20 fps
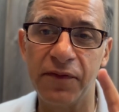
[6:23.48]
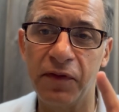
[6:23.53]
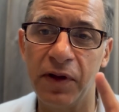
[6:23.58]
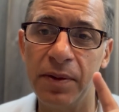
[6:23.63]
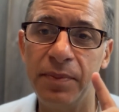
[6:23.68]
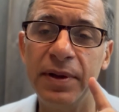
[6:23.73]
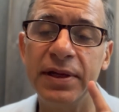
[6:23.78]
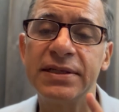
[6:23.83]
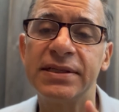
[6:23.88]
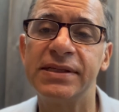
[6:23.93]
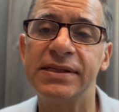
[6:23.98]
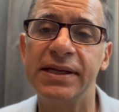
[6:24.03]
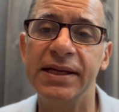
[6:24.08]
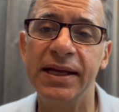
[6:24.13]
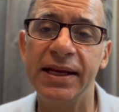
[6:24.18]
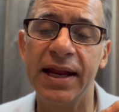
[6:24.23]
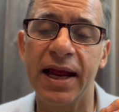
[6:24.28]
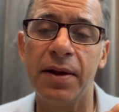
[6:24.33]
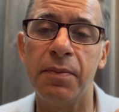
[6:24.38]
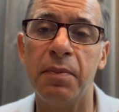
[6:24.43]
will be
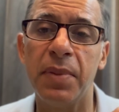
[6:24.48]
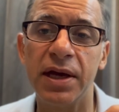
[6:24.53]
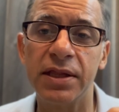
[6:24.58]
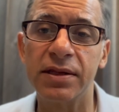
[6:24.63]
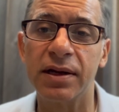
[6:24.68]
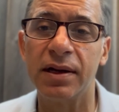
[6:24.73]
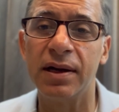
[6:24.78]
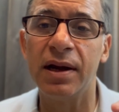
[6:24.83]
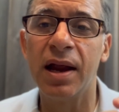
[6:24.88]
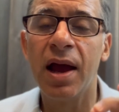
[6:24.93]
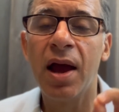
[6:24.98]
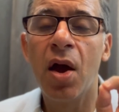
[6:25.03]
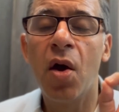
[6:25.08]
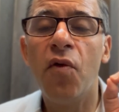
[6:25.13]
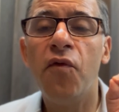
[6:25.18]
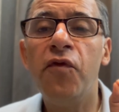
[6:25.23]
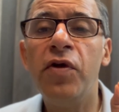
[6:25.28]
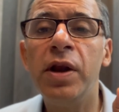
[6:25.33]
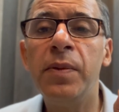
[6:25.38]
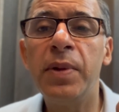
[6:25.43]
seen and measured
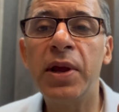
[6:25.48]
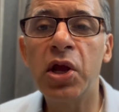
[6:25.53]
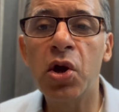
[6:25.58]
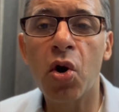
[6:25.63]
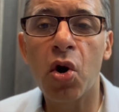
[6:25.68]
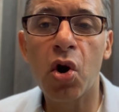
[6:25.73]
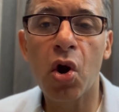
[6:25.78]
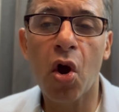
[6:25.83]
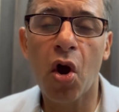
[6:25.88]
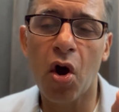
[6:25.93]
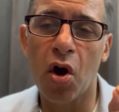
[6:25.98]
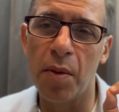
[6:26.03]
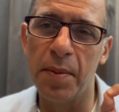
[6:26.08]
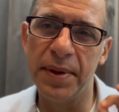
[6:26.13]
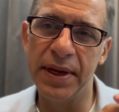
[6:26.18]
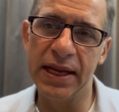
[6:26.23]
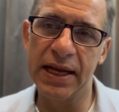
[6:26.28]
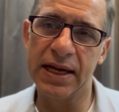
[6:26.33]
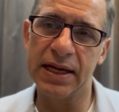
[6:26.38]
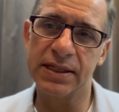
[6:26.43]
will be your
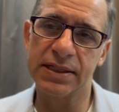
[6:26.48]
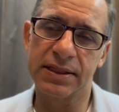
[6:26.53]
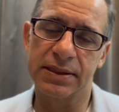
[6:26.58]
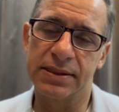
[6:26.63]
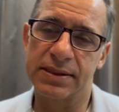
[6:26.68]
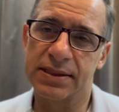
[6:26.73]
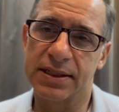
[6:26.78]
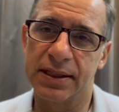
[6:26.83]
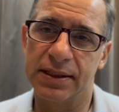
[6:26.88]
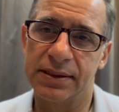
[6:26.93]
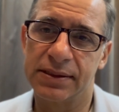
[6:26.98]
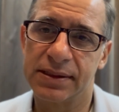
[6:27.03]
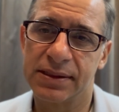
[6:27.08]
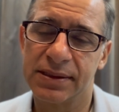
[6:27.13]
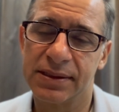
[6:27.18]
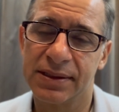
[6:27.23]
communication skills.